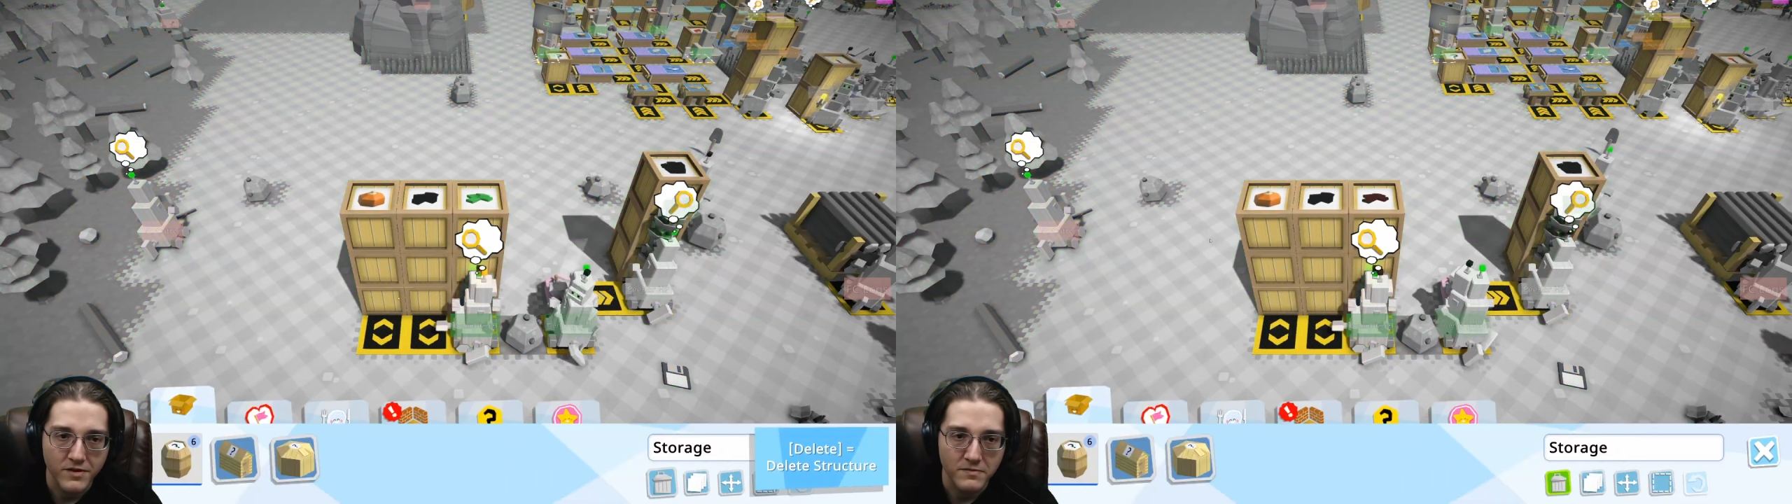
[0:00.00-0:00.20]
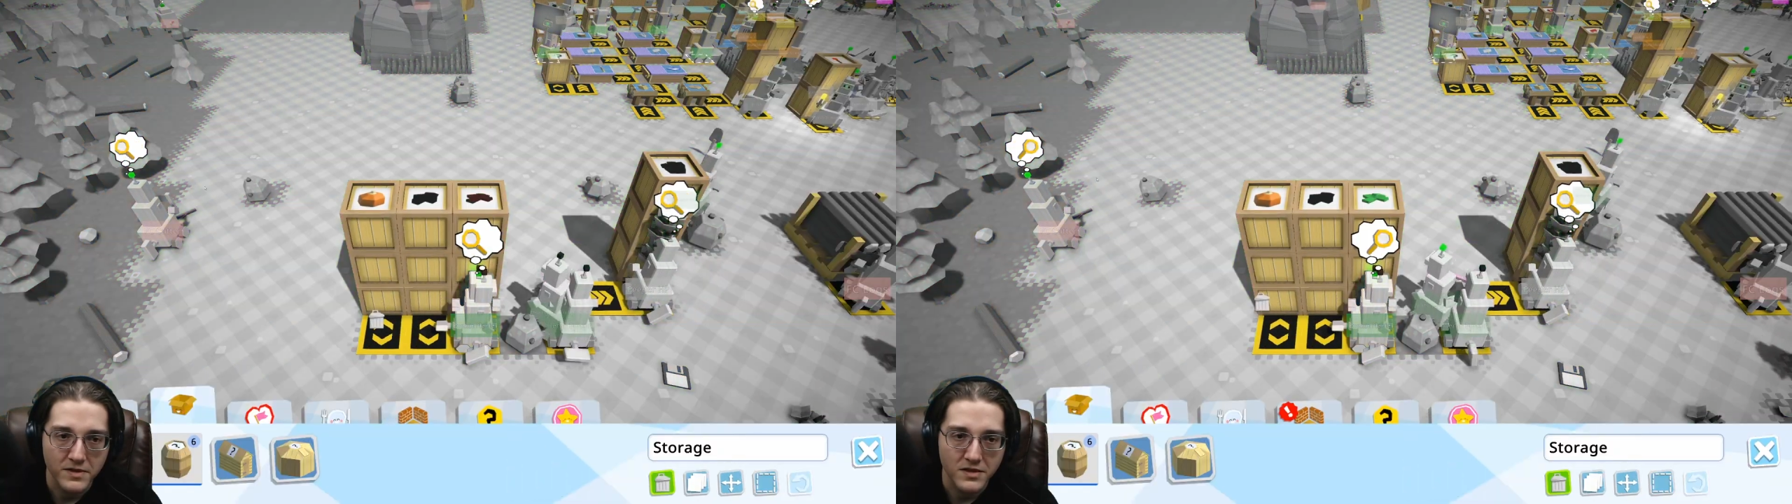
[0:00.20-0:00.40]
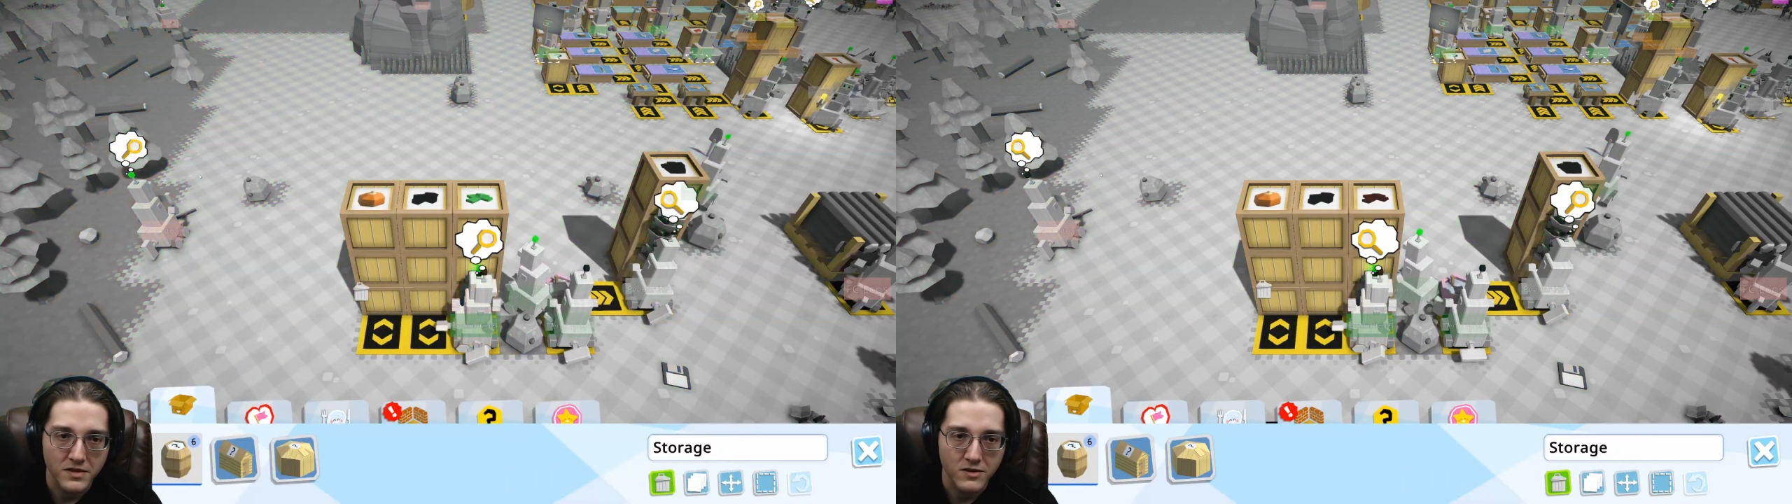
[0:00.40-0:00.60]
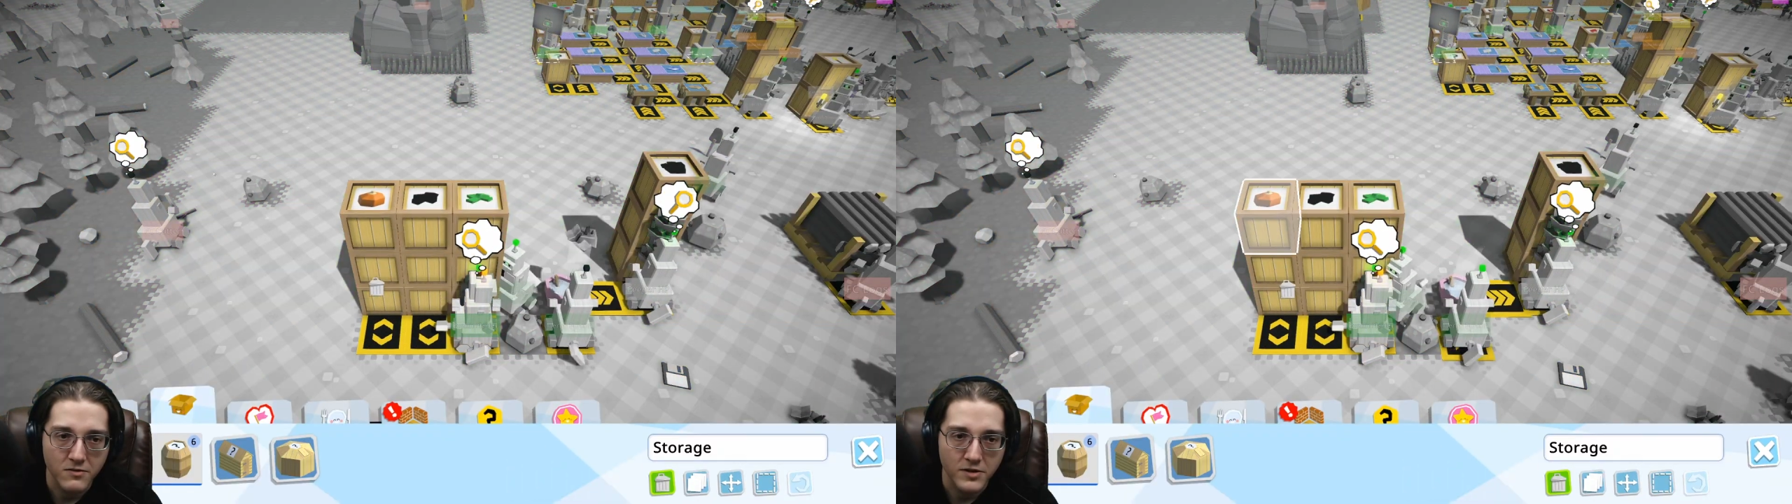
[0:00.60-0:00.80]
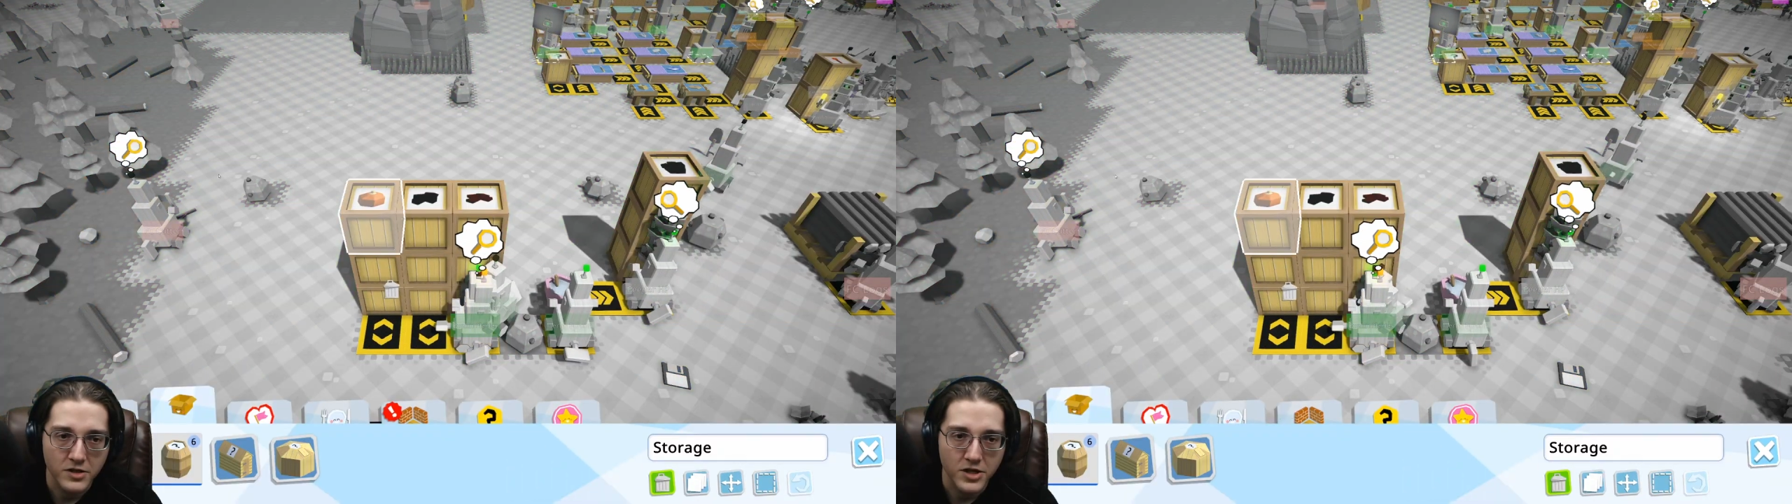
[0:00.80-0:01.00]
pumpkin
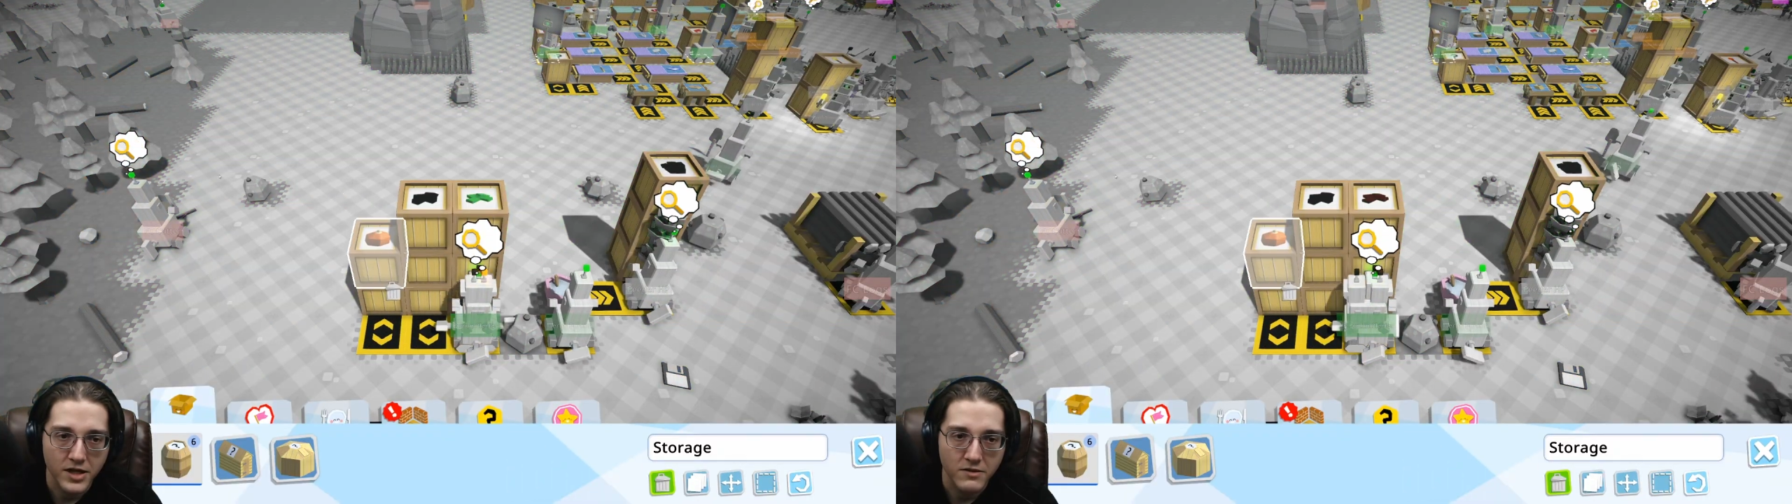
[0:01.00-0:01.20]
storage.